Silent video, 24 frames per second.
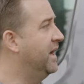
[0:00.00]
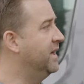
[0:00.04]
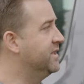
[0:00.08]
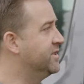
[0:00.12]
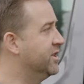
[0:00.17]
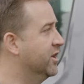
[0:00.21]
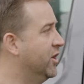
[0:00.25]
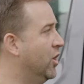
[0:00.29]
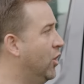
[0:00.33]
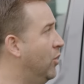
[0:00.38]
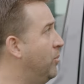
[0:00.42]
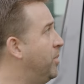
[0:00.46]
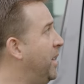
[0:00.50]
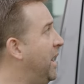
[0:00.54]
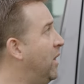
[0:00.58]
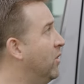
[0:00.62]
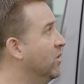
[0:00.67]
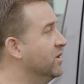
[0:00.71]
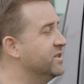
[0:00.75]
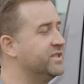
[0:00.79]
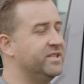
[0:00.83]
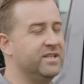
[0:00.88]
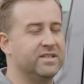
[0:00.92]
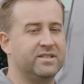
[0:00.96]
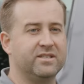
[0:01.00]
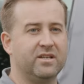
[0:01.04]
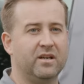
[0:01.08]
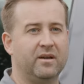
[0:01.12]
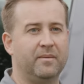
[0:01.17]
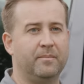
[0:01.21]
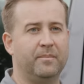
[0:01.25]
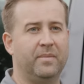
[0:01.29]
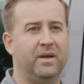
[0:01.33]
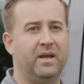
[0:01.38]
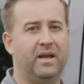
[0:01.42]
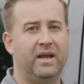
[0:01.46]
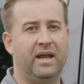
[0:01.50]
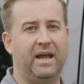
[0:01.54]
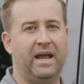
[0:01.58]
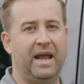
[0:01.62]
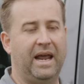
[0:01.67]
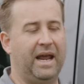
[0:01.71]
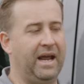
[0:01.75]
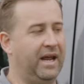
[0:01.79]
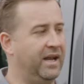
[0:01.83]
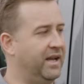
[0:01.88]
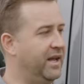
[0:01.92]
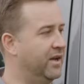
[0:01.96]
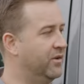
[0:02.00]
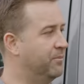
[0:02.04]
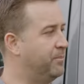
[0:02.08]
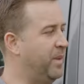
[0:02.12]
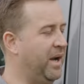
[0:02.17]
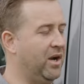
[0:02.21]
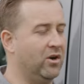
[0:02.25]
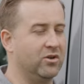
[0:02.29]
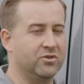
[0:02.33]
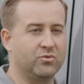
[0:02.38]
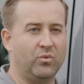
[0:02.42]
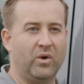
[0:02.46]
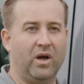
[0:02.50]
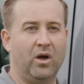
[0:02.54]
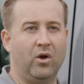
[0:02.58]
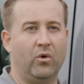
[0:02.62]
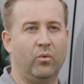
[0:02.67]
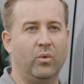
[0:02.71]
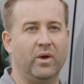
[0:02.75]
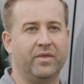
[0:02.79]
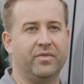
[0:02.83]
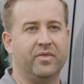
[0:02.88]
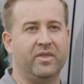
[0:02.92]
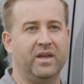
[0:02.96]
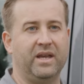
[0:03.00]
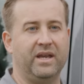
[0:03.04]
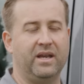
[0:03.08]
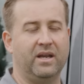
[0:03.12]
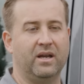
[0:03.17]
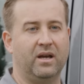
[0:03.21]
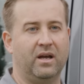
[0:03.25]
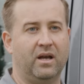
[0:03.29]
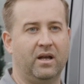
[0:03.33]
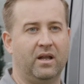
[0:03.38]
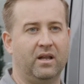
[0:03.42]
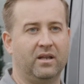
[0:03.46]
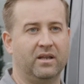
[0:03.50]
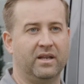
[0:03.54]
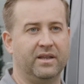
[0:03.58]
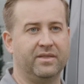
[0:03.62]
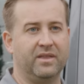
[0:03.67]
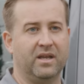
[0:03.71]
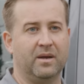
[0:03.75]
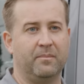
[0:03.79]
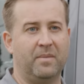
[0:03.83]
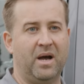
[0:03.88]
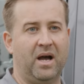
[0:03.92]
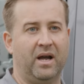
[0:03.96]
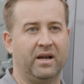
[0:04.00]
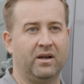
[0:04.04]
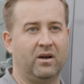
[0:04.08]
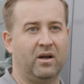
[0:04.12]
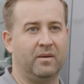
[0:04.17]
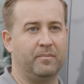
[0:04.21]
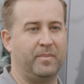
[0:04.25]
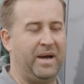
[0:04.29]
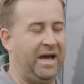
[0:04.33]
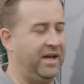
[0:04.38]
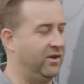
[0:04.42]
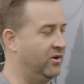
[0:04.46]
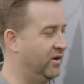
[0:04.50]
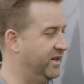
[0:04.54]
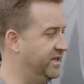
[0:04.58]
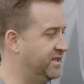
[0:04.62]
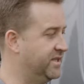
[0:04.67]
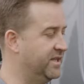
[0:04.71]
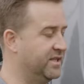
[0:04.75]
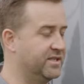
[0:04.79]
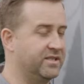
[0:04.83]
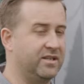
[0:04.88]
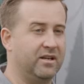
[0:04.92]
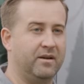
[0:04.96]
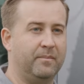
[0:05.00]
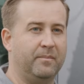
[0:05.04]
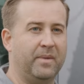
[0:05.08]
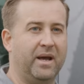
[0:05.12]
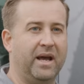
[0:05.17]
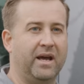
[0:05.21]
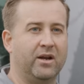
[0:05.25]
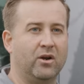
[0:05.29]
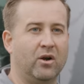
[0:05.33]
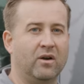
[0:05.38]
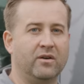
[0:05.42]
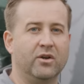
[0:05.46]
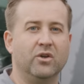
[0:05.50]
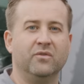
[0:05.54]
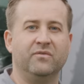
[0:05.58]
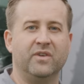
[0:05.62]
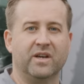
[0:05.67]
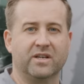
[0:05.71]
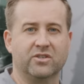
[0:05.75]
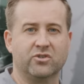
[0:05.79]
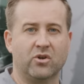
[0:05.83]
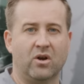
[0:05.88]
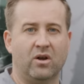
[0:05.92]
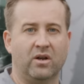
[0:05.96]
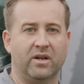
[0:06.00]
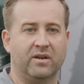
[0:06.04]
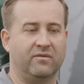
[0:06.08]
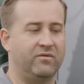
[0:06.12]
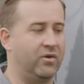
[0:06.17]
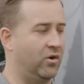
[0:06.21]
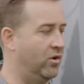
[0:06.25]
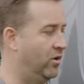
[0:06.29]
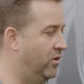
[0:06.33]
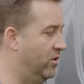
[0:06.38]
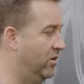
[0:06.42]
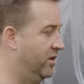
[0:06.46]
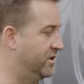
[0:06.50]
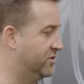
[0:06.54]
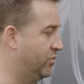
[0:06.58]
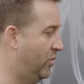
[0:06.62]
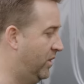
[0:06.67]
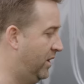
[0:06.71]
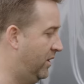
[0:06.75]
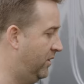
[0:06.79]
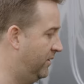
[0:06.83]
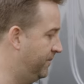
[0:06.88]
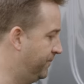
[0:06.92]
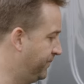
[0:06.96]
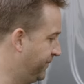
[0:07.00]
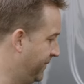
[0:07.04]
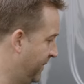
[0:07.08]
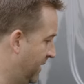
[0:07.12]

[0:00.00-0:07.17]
It's a GoPower system, and it pairs well with the lithium ion battery system and our new Victron inverter as well.